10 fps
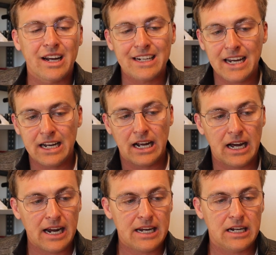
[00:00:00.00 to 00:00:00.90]
Again,
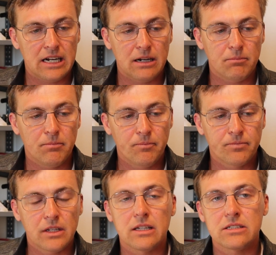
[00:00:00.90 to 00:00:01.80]

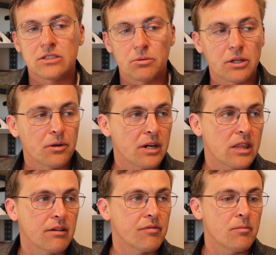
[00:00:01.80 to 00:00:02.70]
and this is a recurring
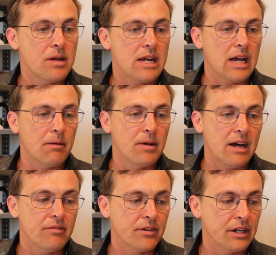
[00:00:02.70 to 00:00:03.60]
thing for me, I'm
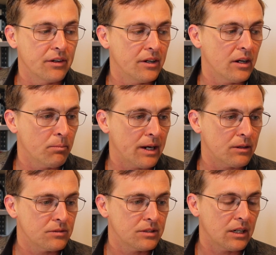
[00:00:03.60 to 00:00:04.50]
not very good
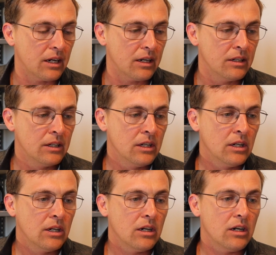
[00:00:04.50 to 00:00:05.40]
about
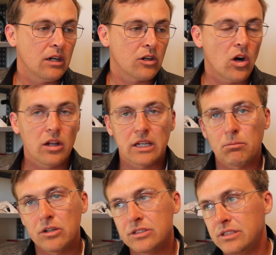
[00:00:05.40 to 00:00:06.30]
calling
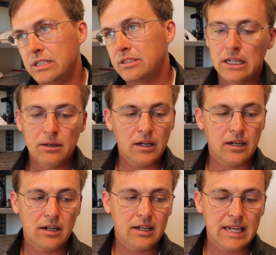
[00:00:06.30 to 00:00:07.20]
emergencies.
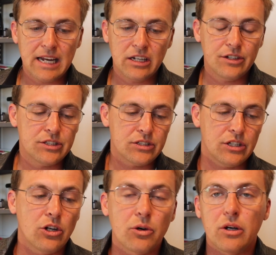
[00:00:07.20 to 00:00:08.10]
Again,
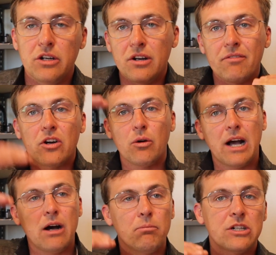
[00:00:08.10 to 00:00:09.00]
you never know
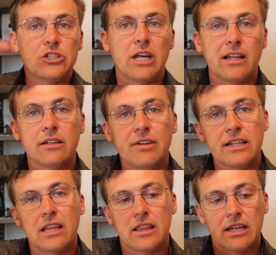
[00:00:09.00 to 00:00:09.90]
how much to
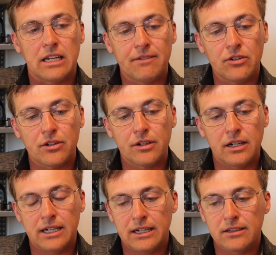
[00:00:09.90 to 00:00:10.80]
elevate the thing. If you're
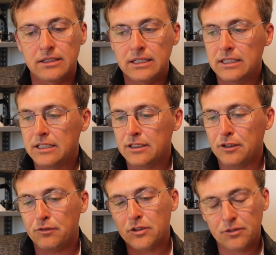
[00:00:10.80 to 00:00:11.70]

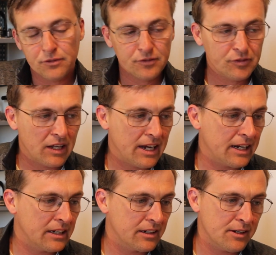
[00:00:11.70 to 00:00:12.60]
if you're
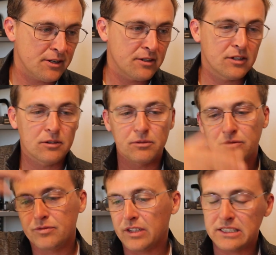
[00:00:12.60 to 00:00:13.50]
flying,
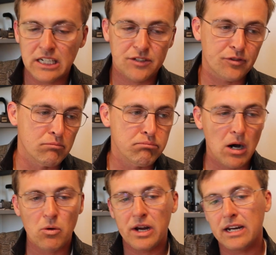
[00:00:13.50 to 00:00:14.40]
flight test for
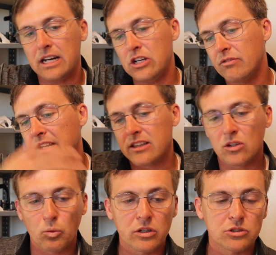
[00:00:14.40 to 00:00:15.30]
Boeing and you've got
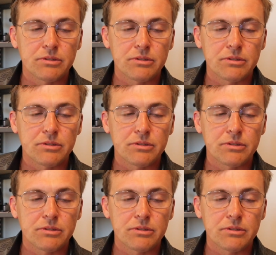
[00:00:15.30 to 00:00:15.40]
the world's